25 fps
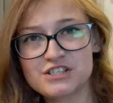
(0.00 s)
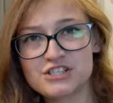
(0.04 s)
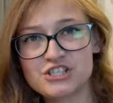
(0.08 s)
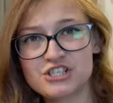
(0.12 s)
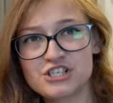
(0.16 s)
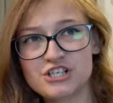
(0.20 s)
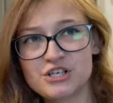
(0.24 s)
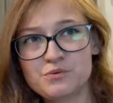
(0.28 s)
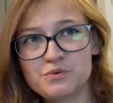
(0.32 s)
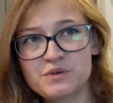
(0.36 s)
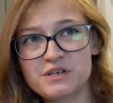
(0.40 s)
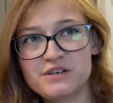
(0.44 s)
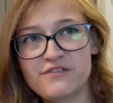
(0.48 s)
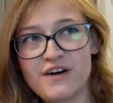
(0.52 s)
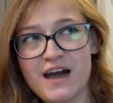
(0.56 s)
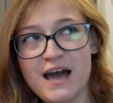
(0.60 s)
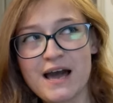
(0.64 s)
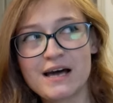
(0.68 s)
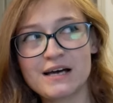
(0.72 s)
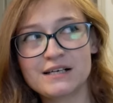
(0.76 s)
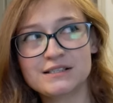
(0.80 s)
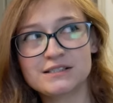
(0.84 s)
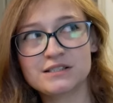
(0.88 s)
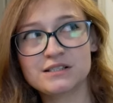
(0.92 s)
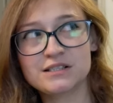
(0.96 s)
she would have
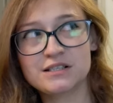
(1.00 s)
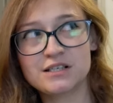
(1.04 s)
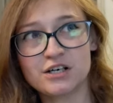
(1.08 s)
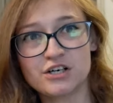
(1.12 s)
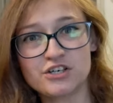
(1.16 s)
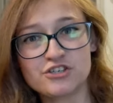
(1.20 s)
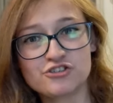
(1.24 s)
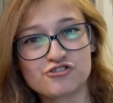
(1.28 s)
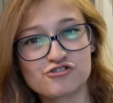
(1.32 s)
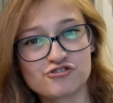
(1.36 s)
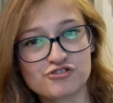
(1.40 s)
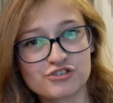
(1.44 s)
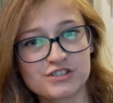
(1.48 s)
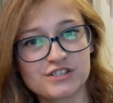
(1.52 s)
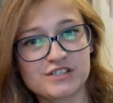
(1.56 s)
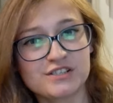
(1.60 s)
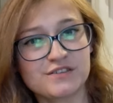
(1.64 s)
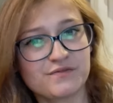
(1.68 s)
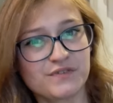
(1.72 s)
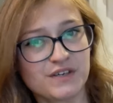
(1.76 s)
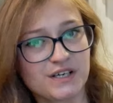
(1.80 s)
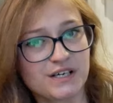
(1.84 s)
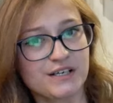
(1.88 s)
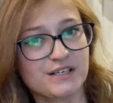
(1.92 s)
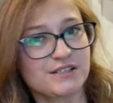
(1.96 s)
had hundreds
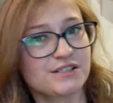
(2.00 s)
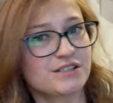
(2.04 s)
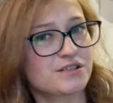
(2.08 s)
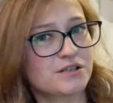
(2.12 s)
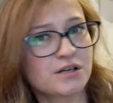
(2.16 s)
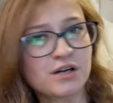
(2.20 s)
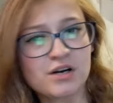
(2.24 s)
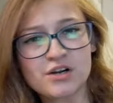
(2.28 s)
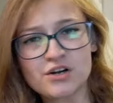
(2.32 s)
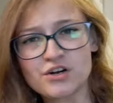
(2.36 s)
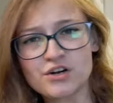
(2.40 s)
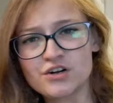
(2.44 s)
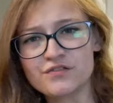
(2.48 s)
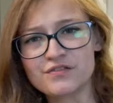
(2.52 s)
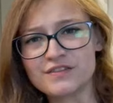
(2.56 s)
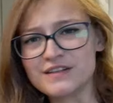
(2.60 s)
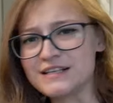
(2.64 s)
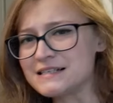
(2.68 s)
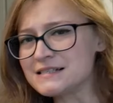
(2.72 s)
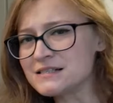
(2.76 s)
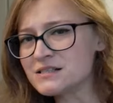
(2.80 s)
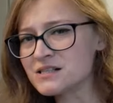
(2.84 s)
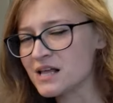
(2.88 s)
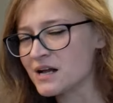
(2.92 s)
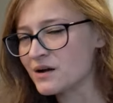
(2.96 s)
of years to learn
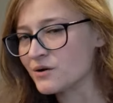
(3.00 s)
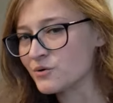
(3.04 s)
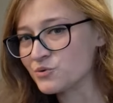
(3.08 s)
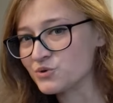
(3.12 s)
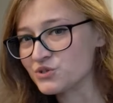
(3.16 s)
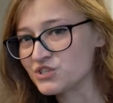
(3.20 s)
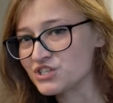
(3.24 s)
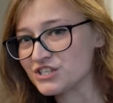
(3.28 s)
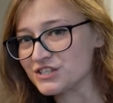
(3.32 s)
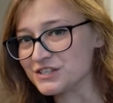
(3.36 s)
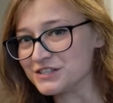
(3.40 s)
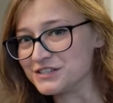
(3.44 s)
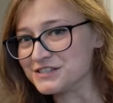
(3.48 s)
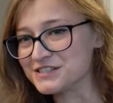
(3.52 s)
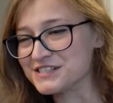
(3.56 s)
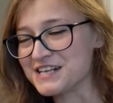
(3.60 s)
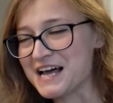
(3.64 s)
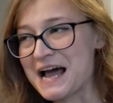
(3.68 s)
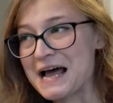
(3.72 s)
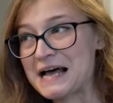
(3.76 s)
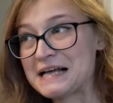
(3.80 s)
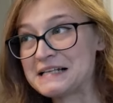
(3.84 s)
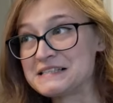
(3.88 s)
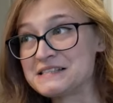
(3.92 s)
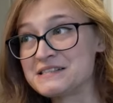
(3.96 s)
these languages
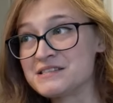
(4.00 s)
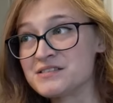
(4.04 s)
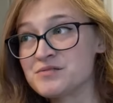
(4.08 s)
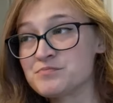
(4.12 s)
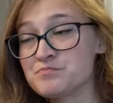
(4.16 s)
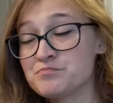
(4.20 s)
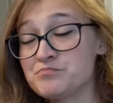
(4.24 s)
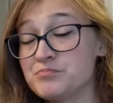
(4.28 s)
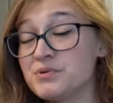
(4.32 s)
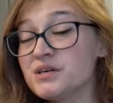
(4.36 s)
and